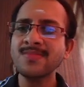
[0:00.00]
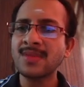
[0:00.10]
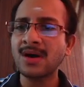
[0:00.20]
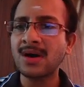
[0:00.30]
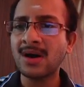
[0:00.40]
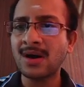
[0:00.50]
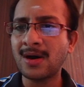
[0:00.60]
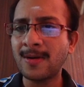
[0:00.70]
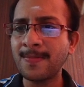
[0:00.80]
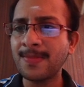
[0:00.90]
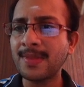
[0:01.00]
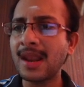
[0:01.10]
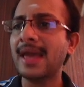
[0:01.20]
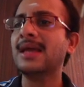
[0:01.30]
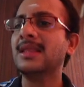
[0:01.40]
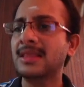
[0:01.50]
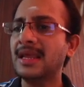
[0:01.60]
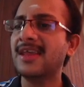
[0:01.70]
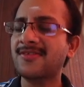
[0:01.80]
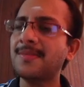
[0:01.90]
like the
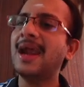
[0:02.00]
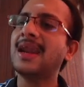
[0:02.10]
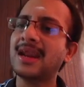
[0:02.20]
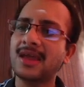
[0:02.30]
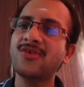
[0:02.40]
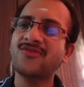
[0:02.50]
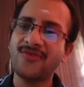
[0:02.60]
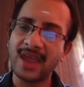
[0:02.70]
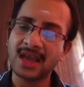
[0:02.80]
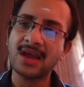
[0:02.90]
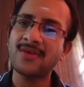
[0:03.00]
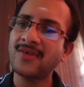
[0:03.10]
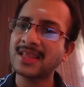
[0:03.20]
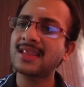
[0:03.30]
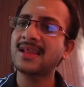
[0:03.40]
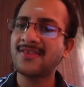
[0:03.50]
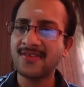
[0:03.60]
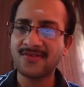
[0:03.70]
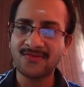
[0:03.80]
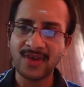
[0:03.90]
discriminator gives fake, whether this
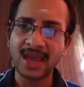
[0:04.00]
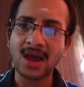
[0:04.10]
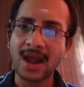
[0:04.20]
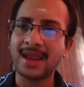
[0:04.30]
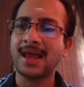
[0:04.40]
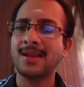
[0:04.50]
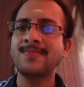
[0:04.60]
is fake or real.